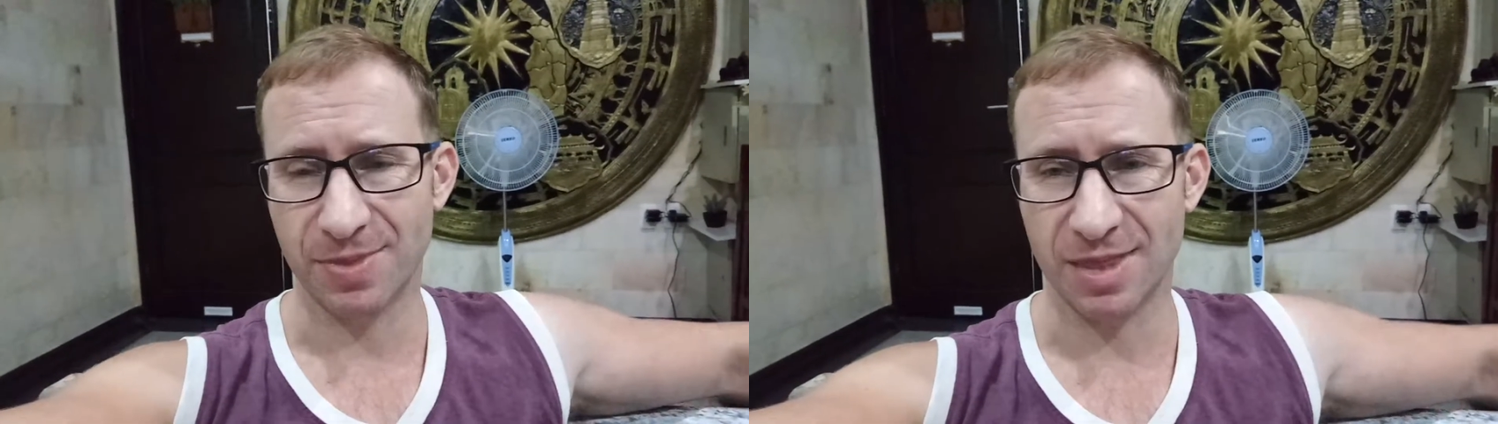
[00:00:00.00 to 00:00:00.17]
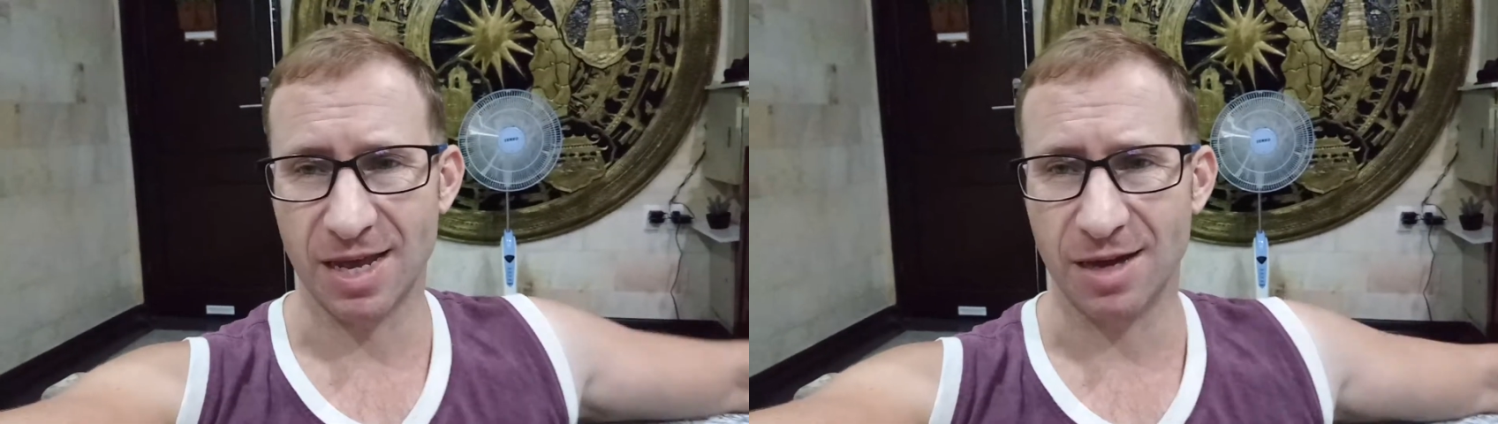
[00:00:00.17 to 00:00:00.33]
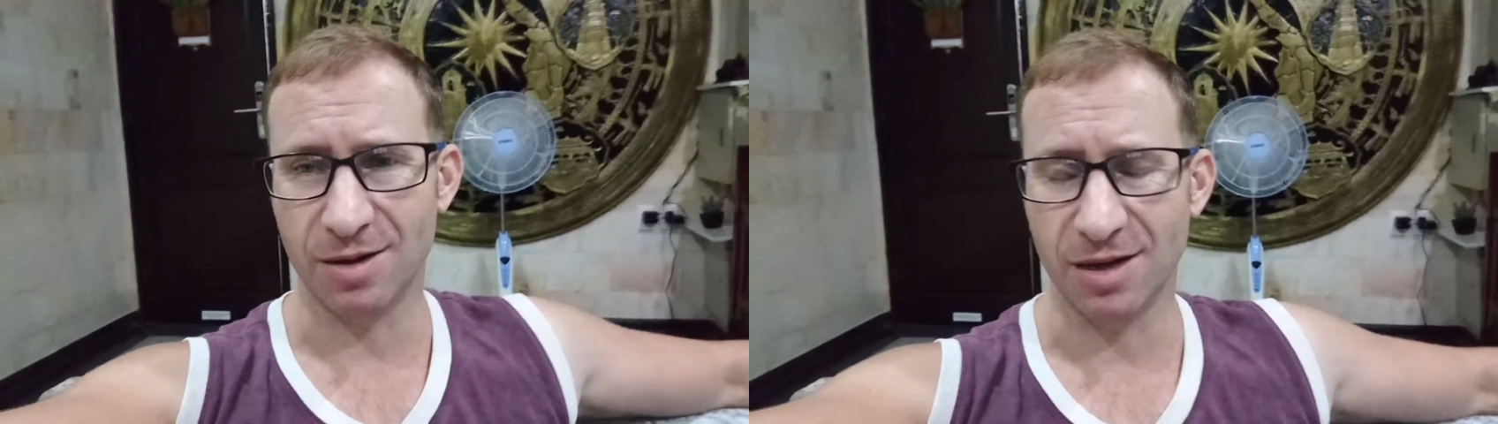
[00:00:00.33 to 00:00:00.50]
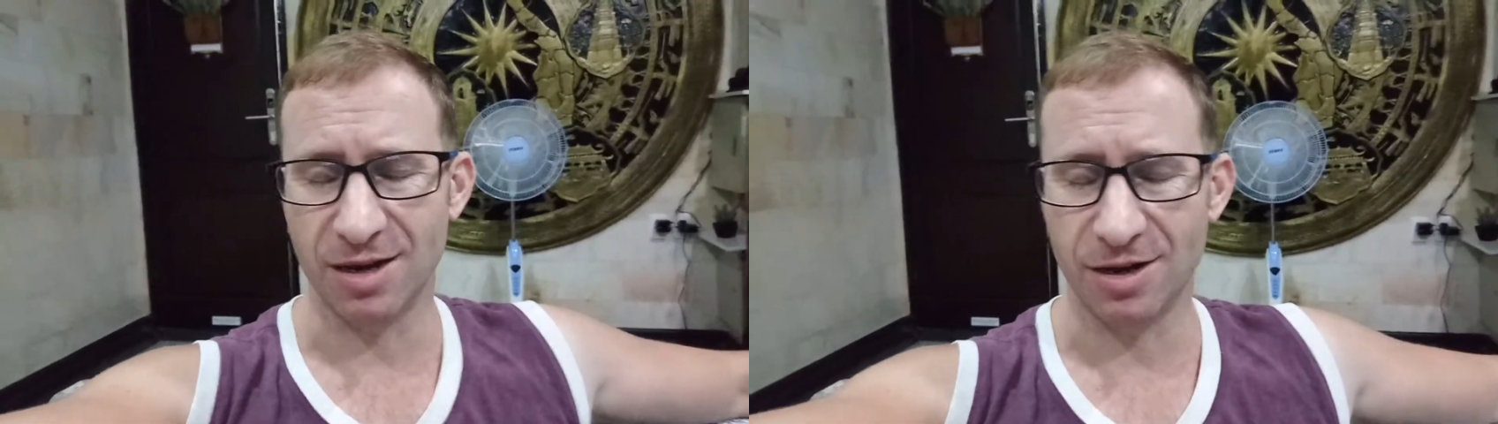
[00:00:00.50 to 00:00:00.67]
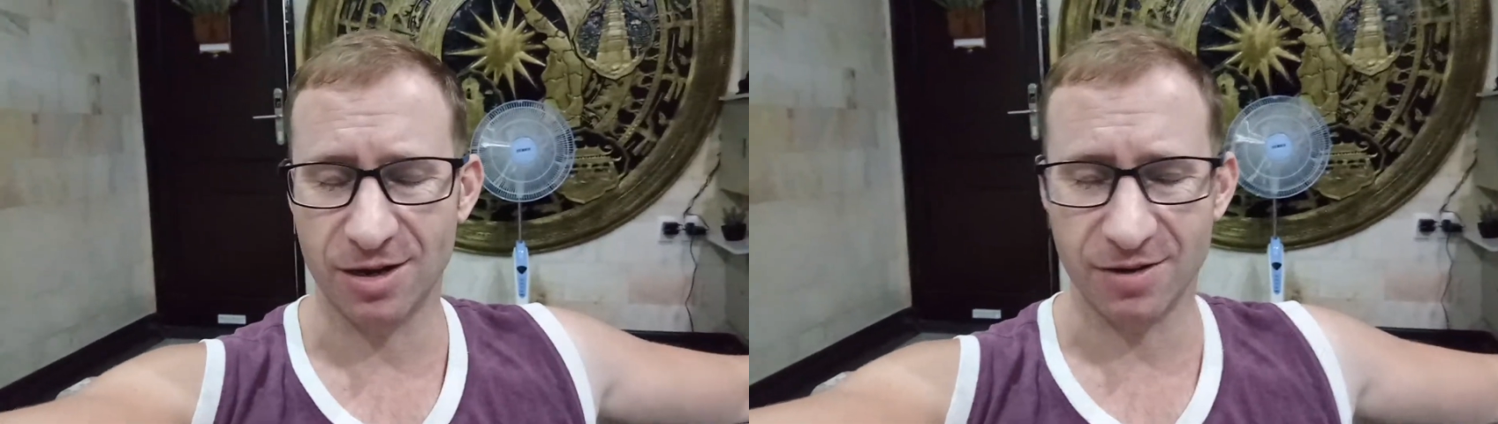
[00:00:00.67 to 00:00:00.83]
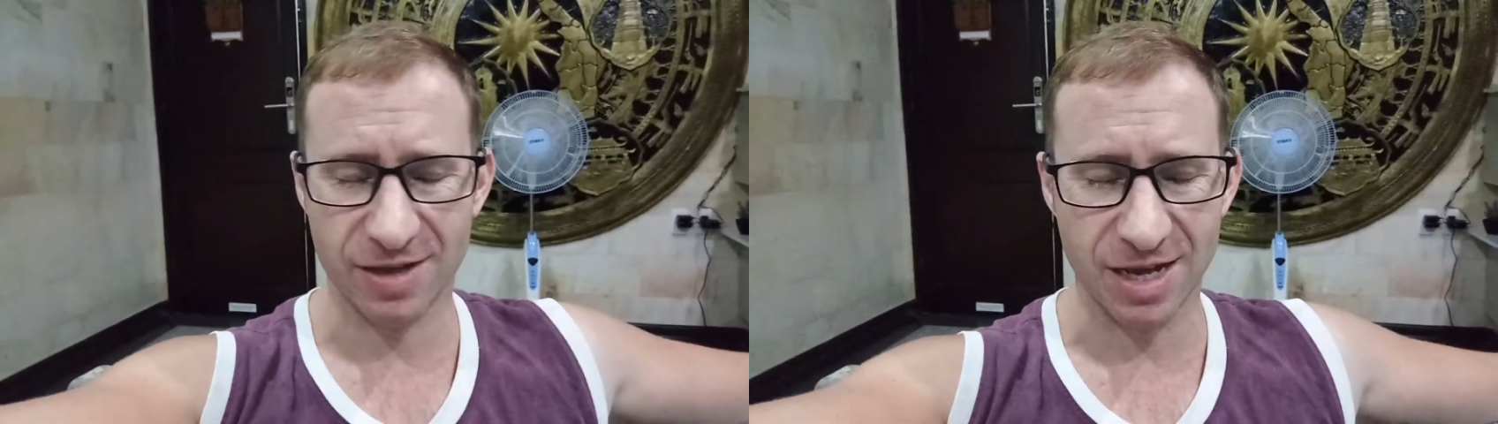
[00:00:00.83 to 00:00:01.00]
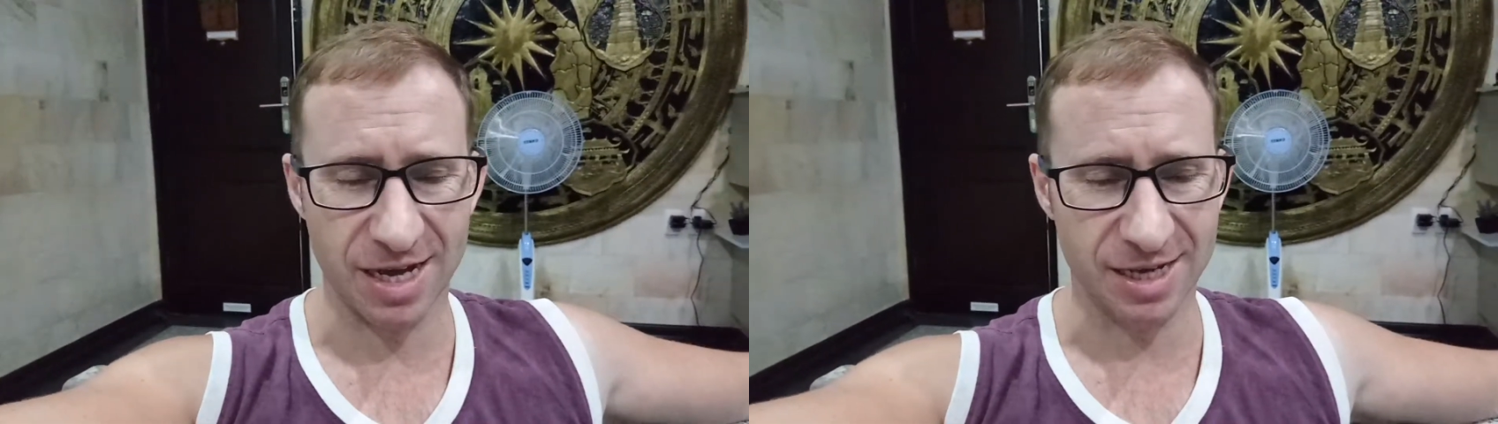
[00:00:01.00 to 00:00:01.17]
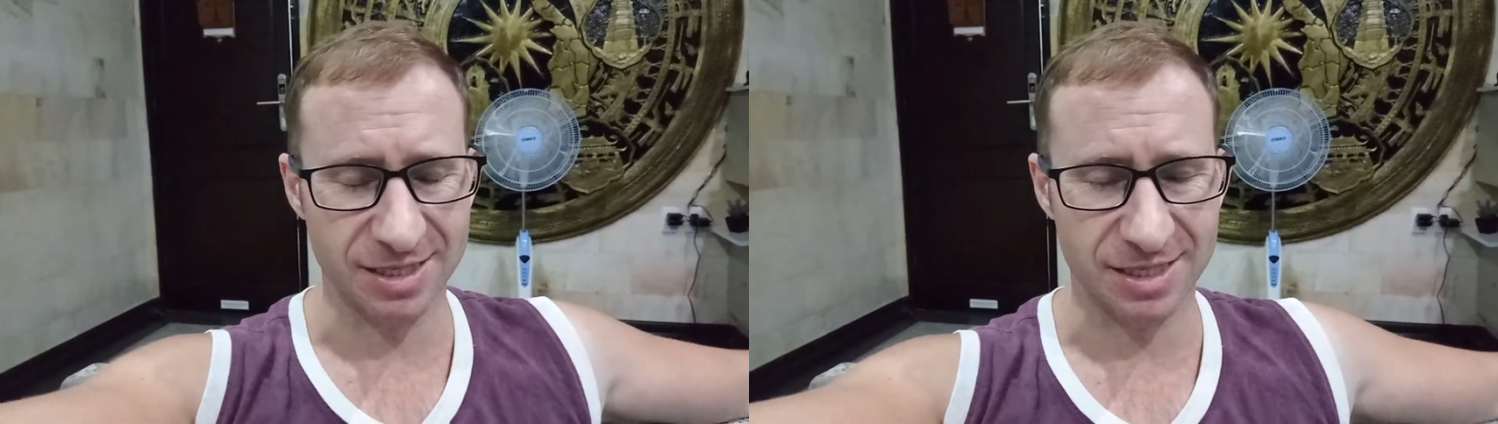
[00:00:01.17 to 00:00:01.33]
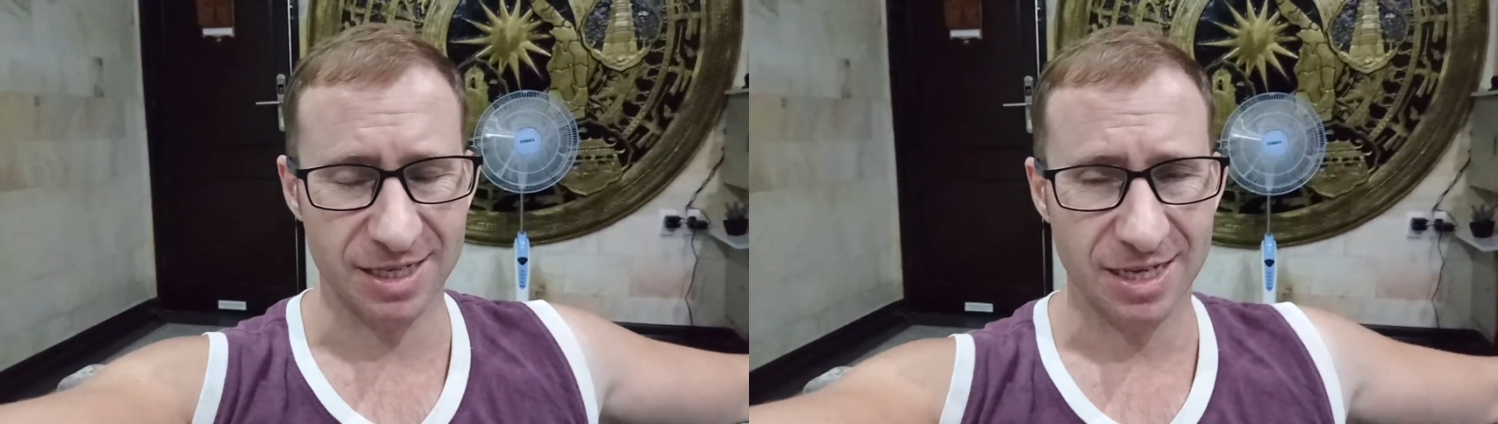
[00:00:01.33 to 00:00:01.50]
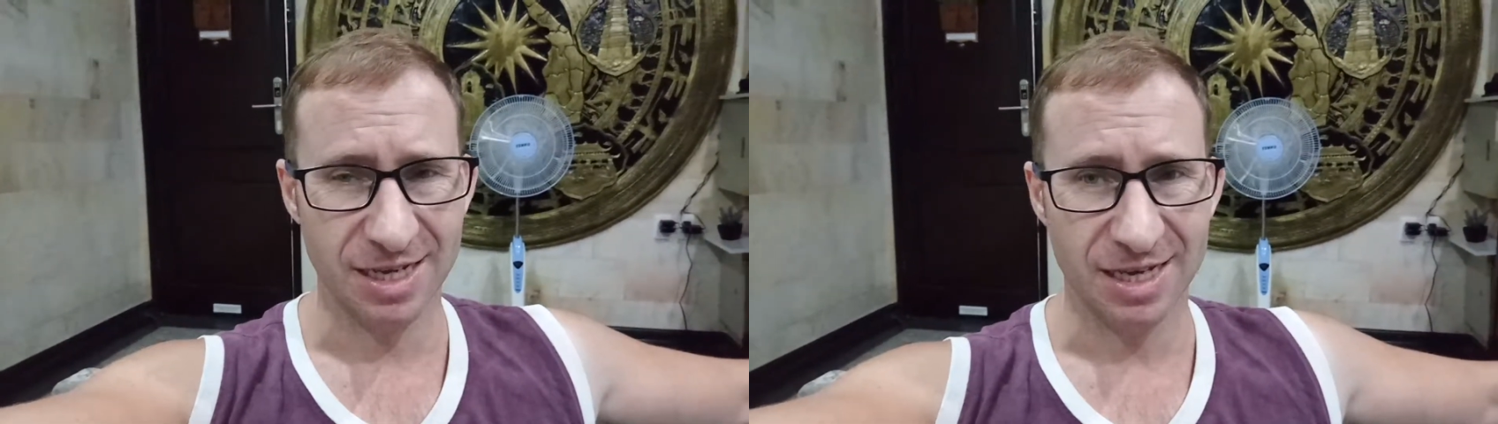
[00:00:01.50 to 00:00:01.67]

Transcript: Now a lot of guys